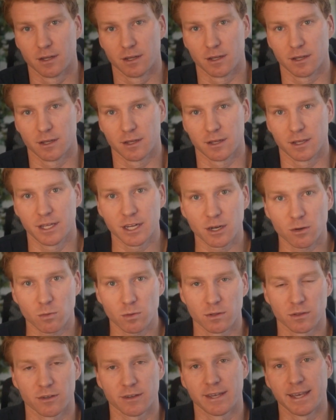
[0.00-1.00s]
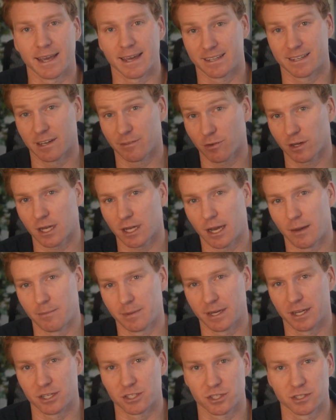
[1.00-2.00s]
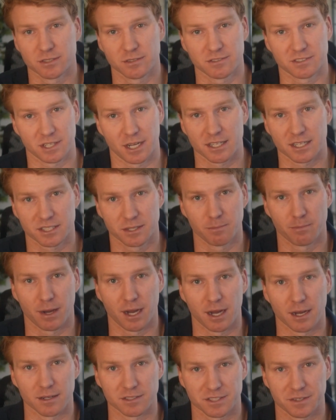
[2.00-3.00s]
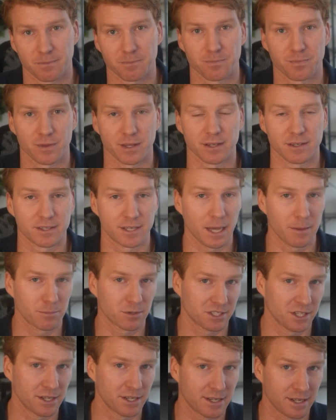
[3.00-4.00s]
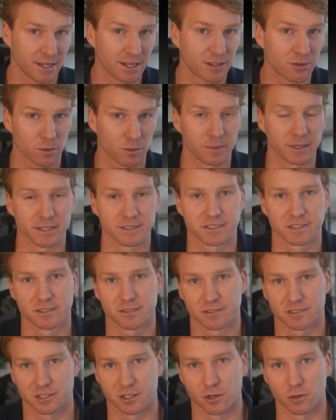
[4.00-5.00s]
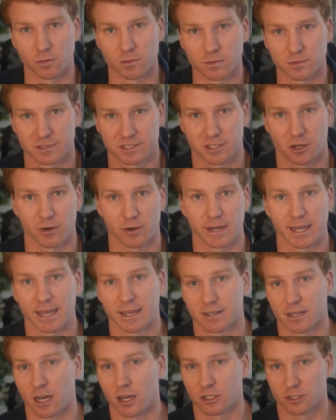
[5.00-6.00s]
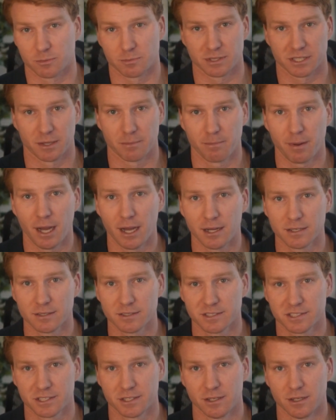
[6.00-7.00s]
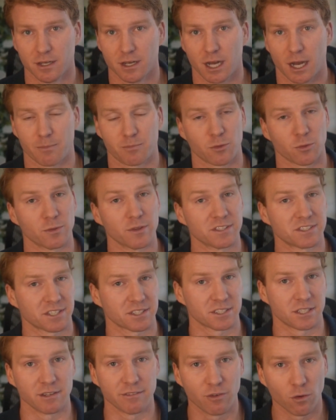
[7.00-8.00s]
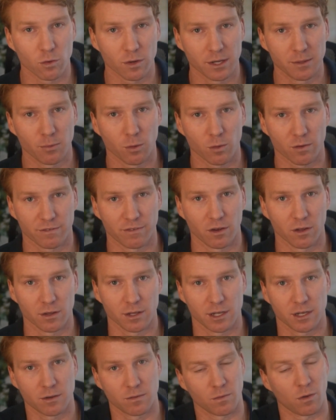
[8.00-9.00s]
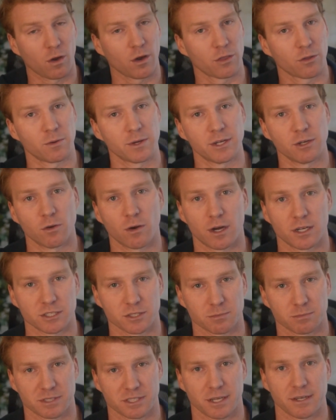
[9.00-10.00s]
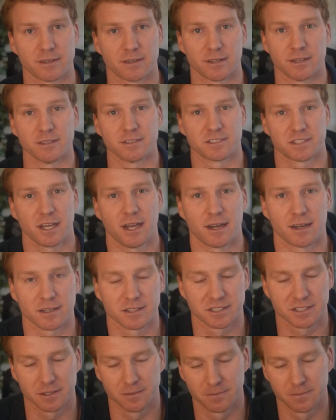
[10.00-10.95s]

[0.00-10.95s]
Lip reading: Here we're looking at different combinations of stocks and bonds in 10% increments. So starting at 100% bonds, up through the 60-40 portfolio, all the way to 100% in stocks.